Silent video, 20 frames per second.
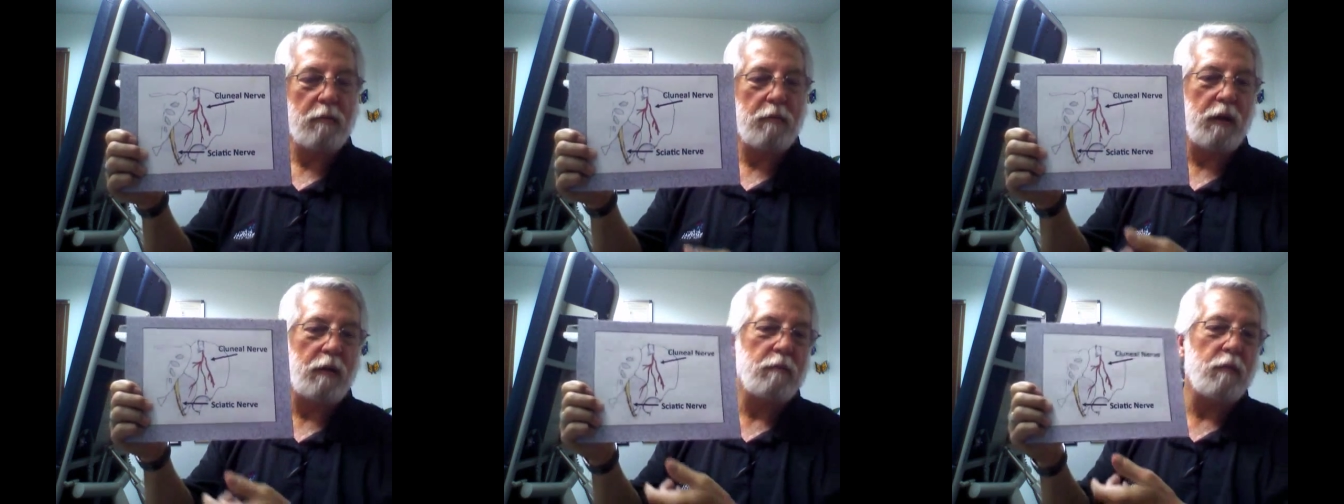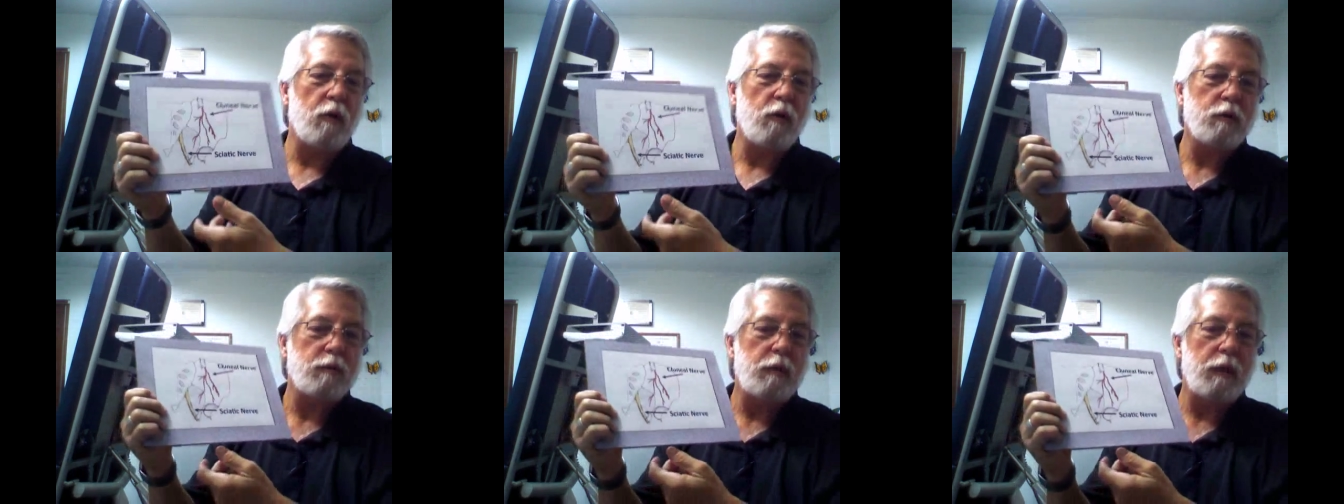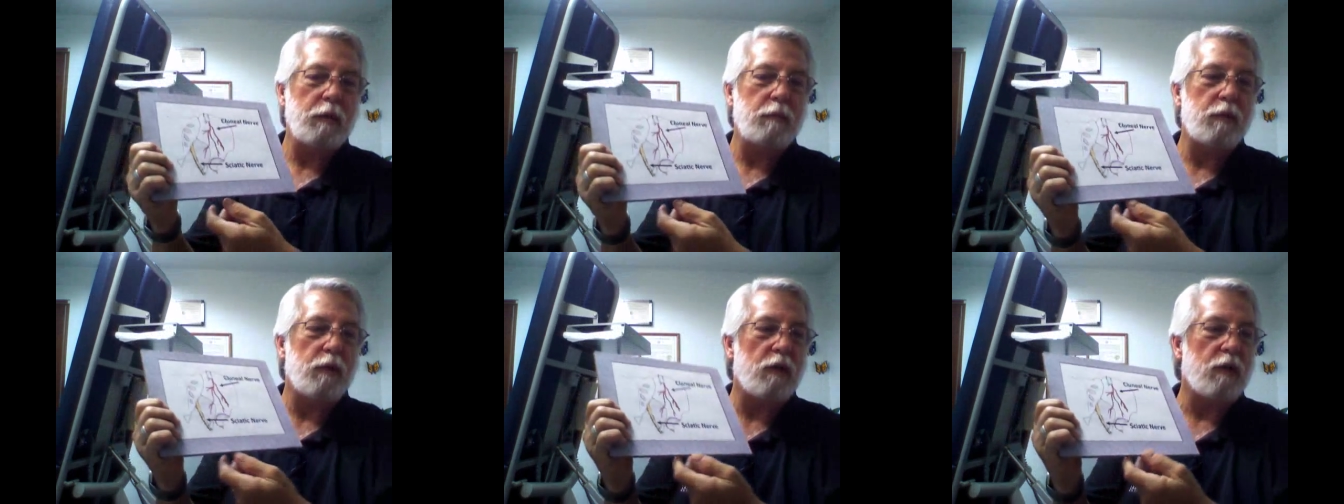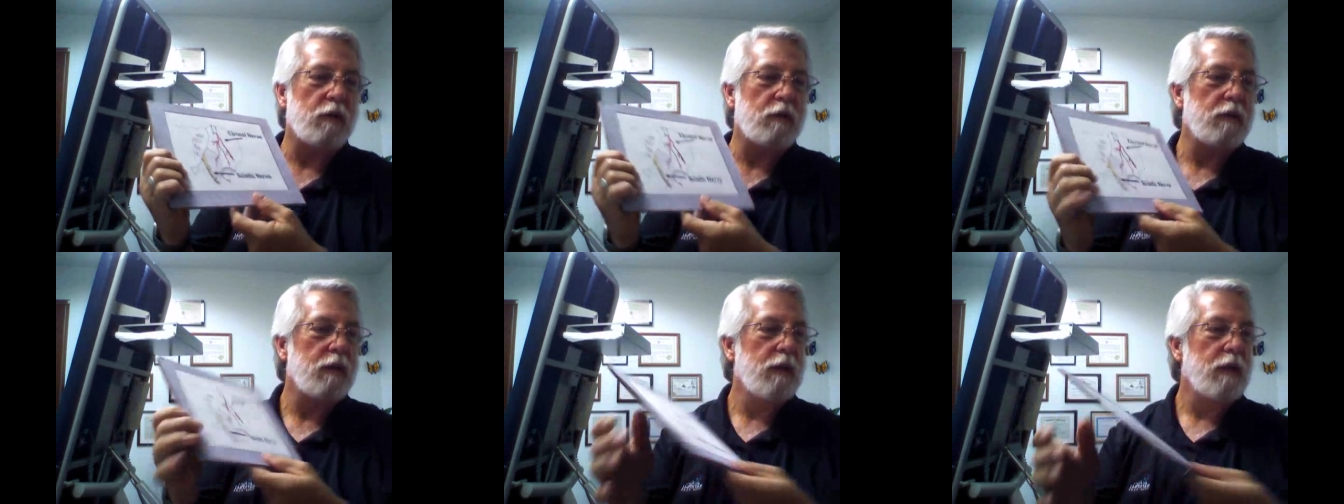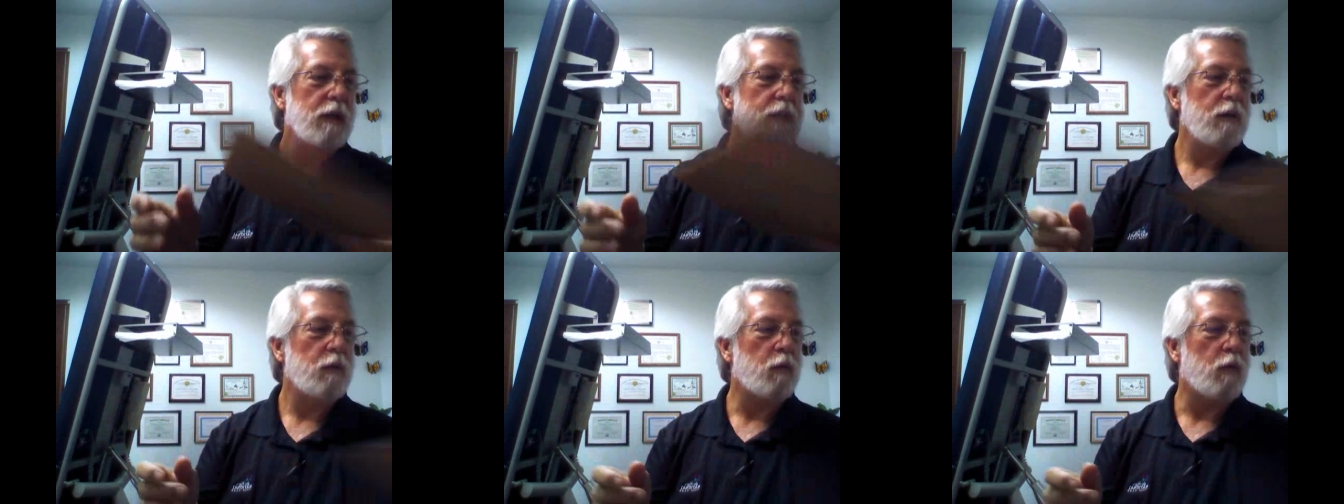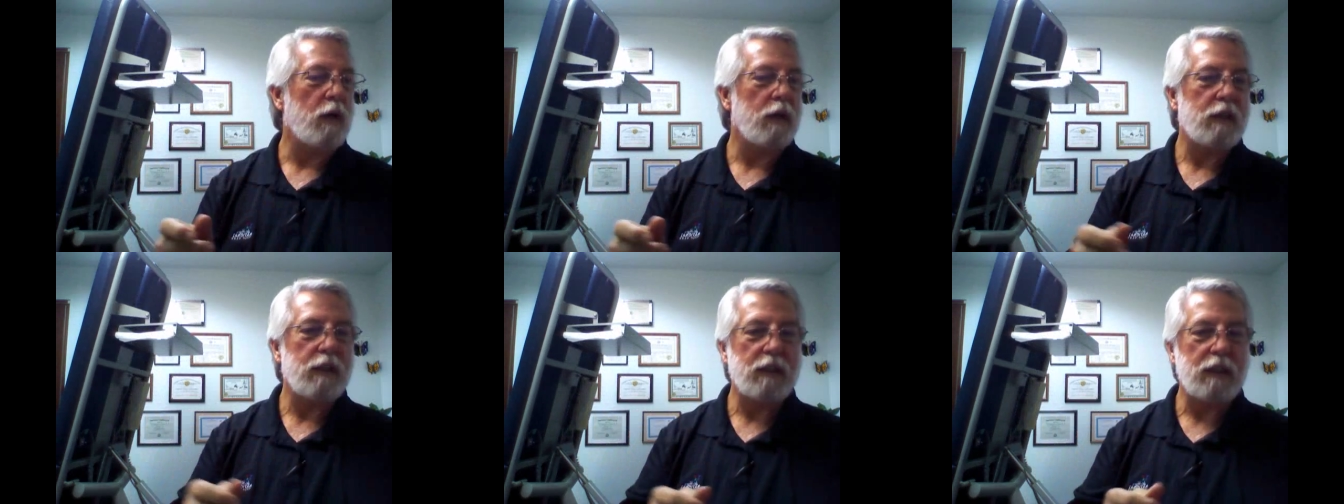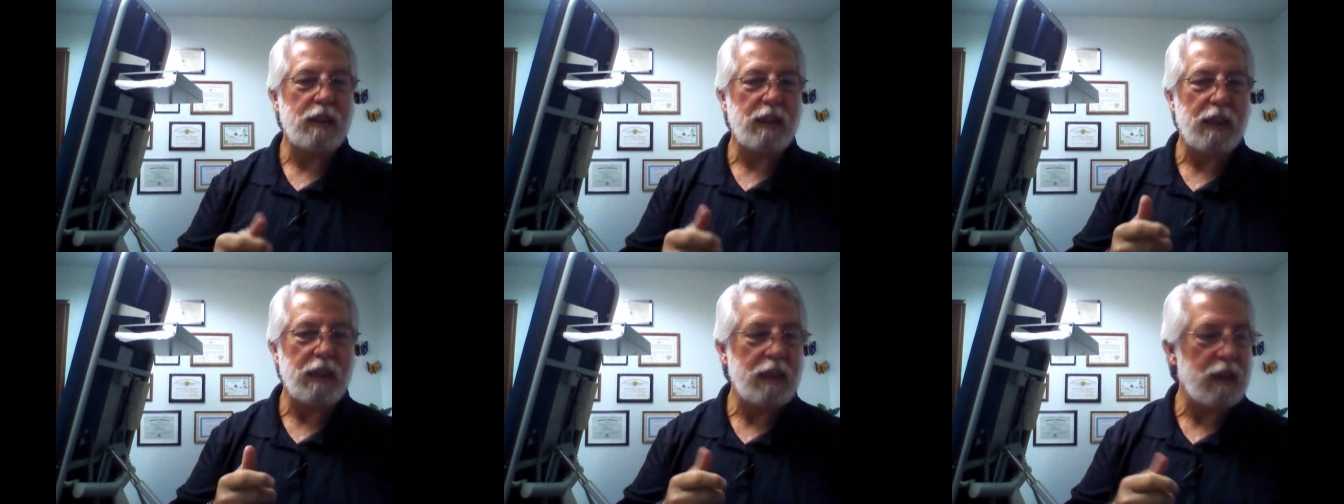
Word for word: but most people want to see